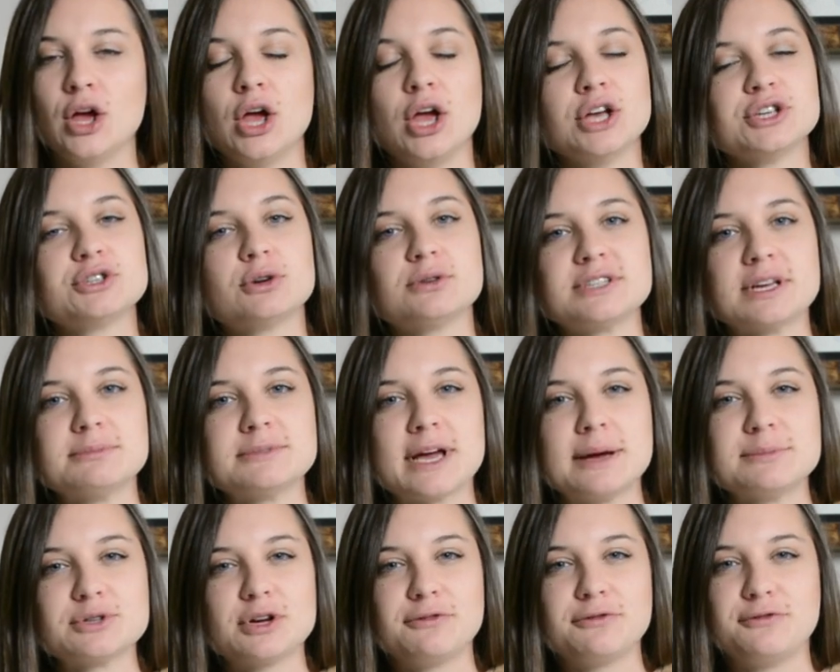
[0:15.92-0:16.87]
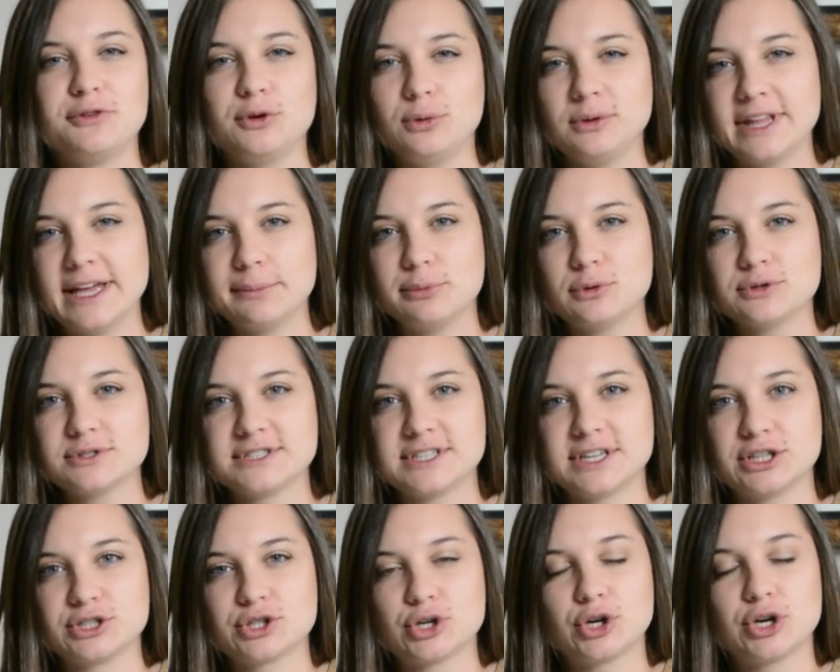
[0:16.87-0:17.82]
So sometimes on food labels,
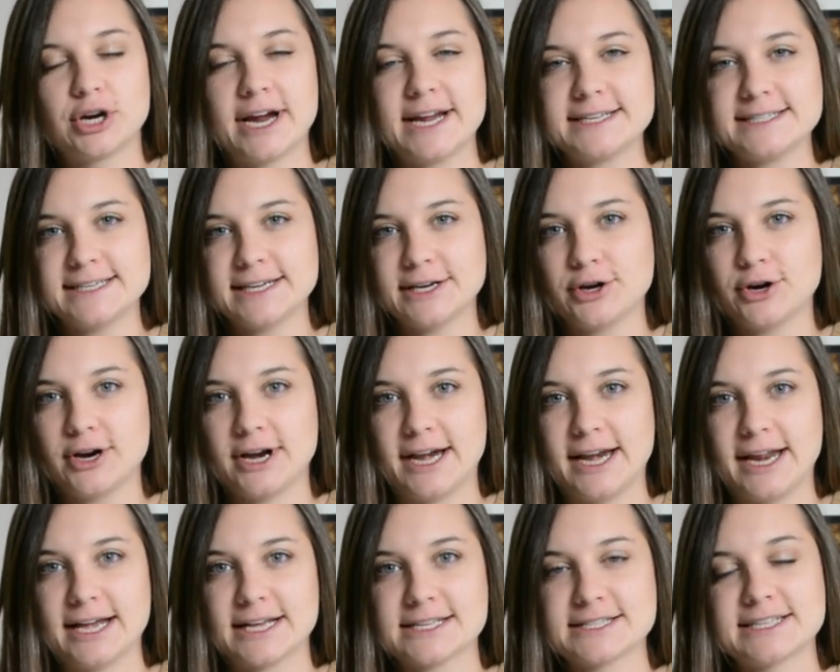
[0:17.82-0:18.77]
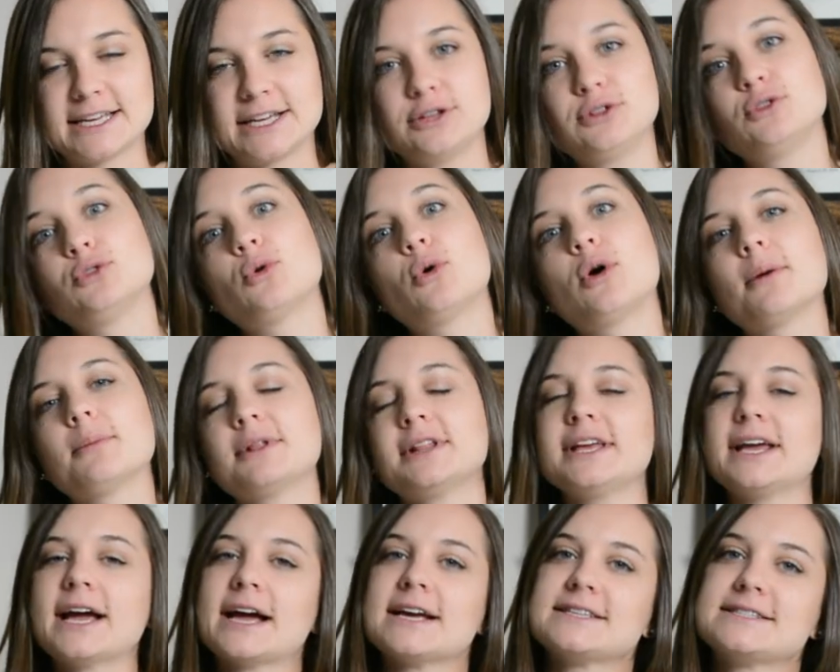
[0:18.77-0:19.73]
there's crazy ingredients, and normally
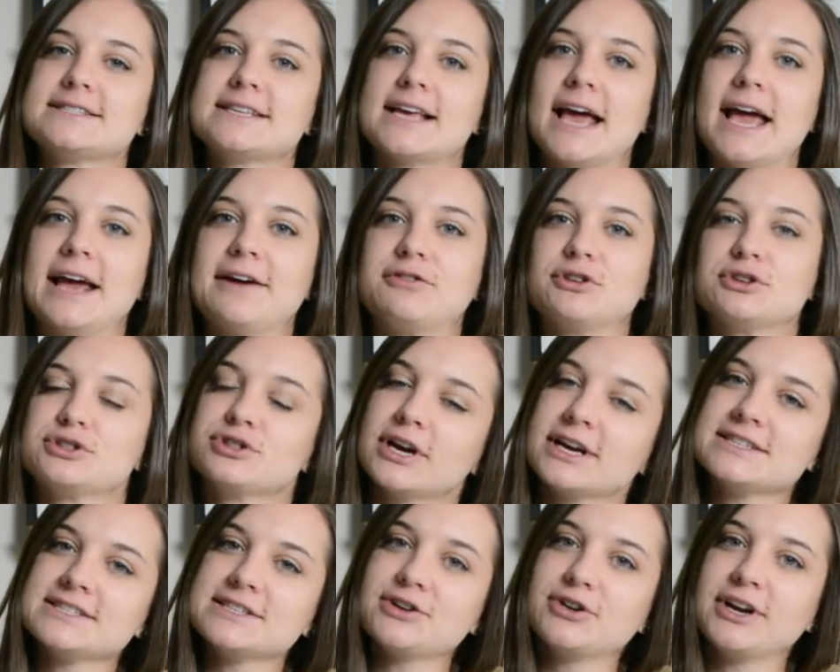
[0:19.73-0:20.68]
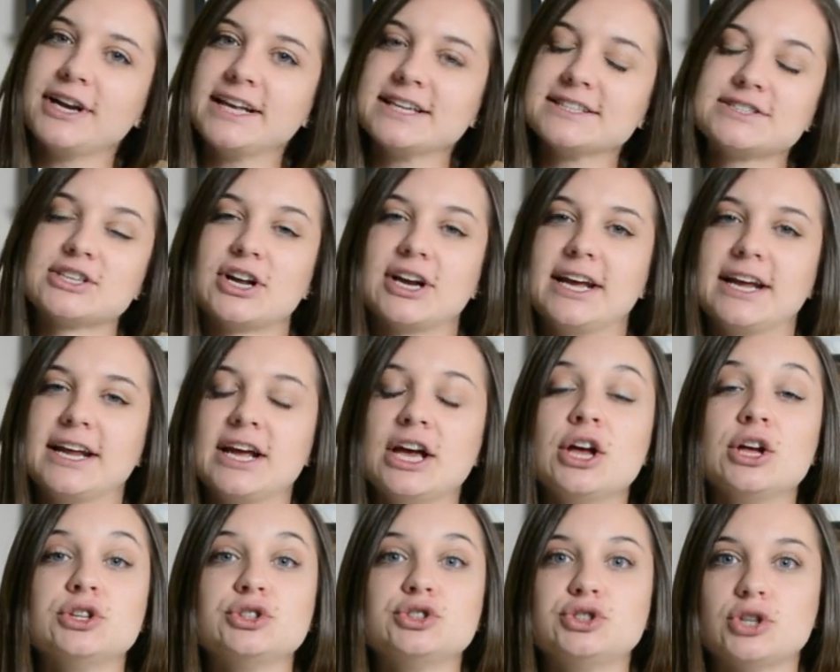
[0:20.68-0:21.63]
I say if there's crazy ingredients on it,
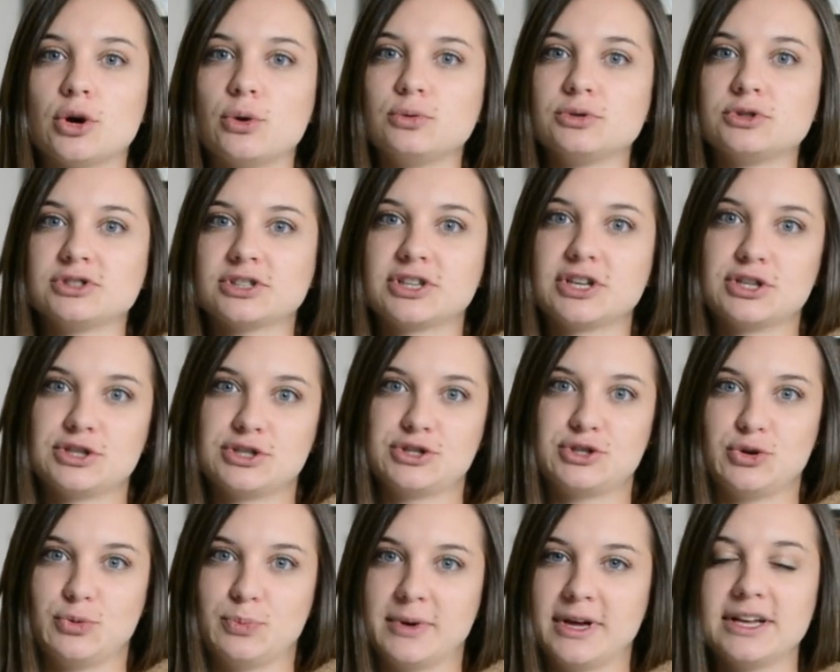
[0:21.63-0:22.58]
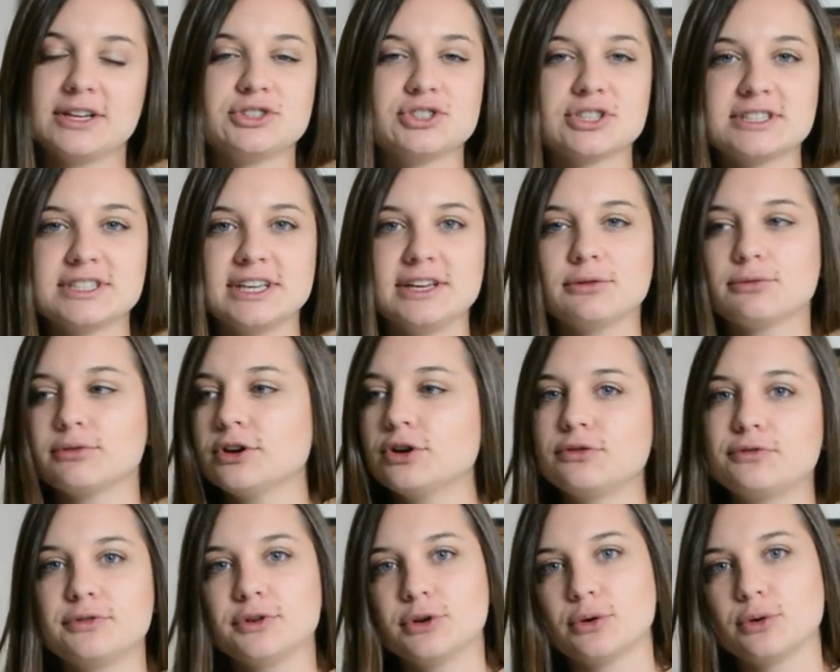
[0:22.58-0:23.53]
don't consume it. Just eat real
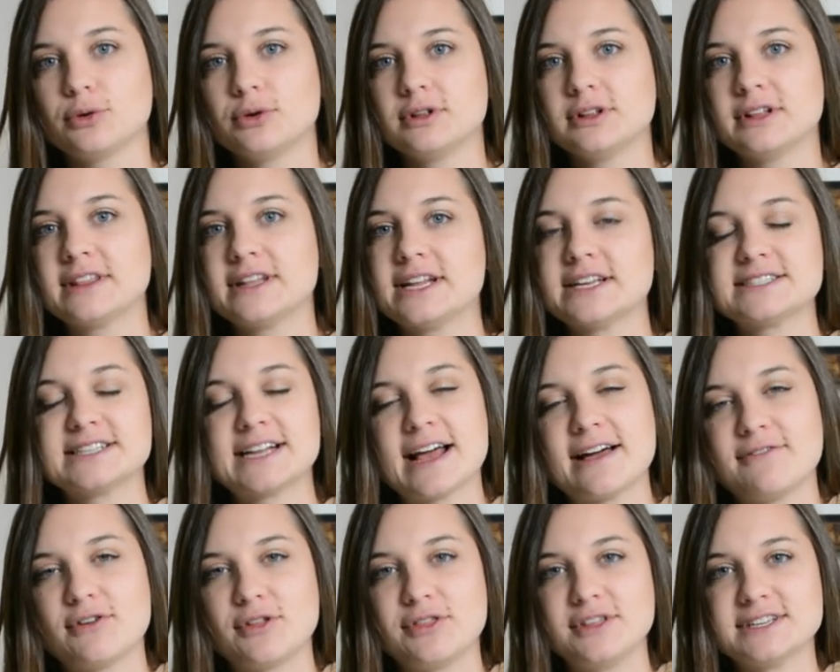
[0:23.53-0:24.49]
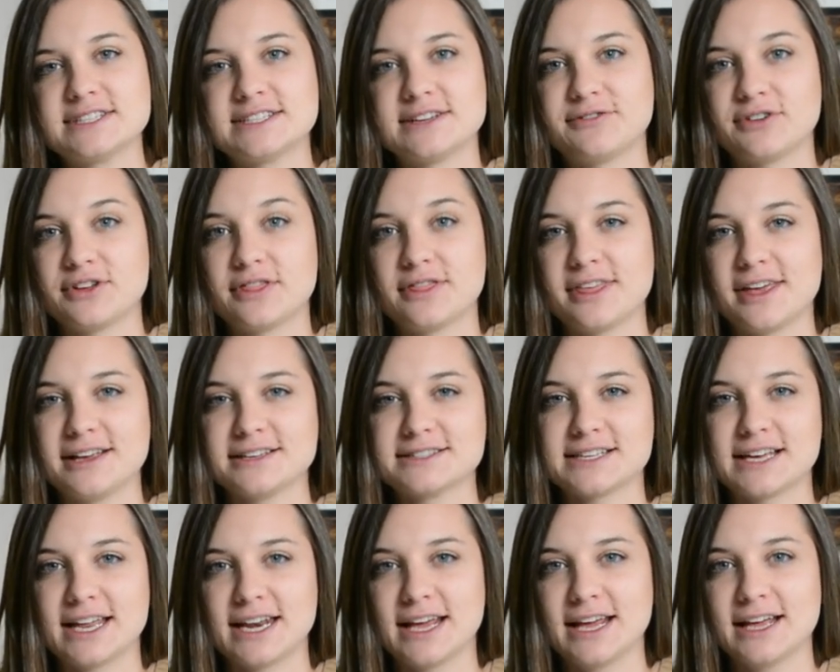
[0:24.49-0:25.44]
food that doesn't have all these different things
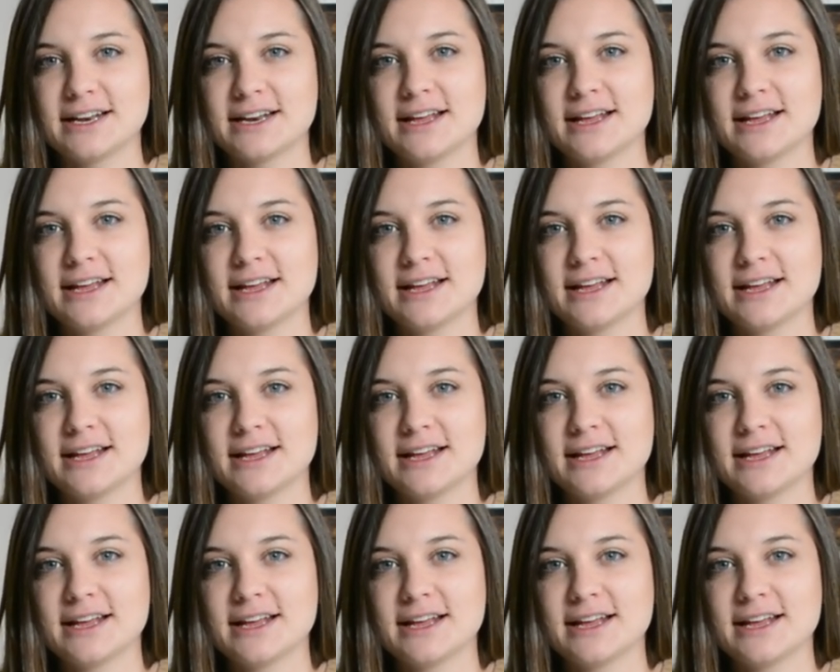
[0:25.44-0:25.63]
in it.